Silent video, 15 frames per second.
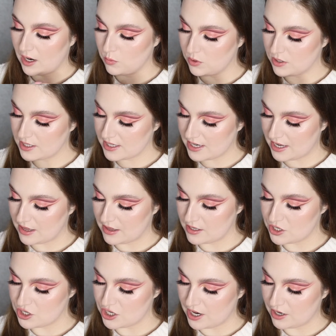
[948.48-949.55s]
I will say
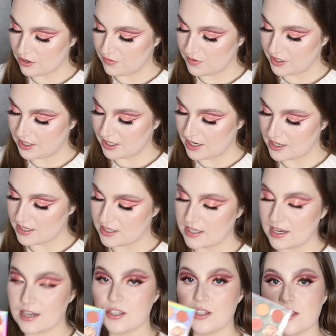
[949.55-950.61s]
this shade over here,
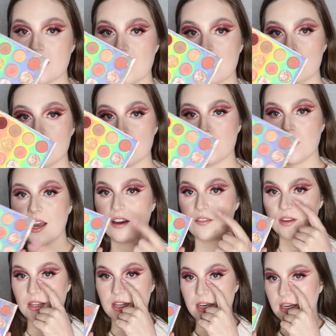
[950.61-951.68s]
Side to Side, which we have
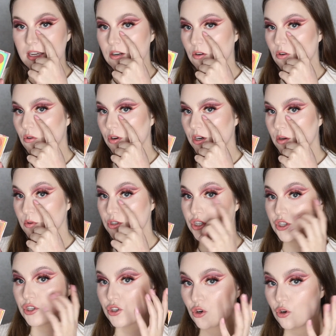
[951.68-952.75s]
in the inner corner, which
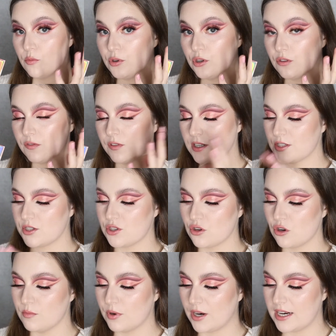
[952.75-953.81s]
is so beautiful and
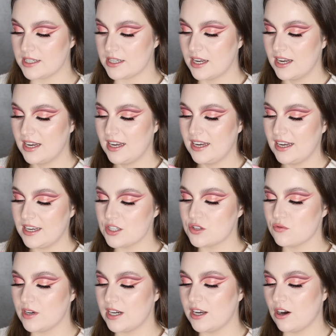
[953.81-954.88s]
so bright, it's
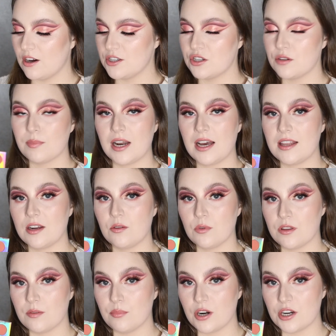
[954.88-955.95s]
really hard to apply that
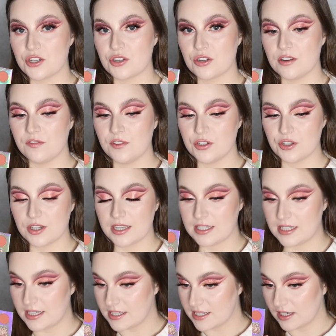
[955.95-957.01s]
with a brush. So if you're doing a
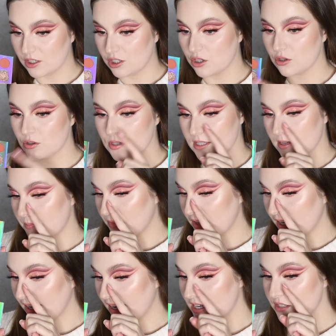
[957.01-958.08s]
detailed look or
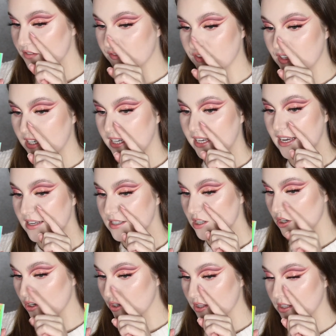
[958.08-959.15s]
something as fiddly as a
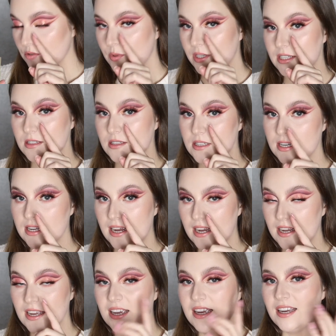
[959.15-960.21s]
look that we did
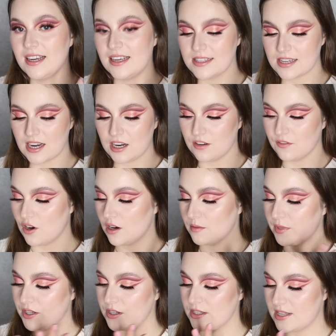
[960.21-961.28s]
today, it's kind of hard
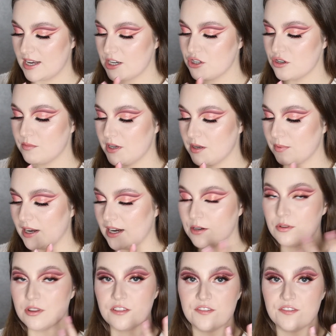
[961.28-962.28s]
because that should be applied with a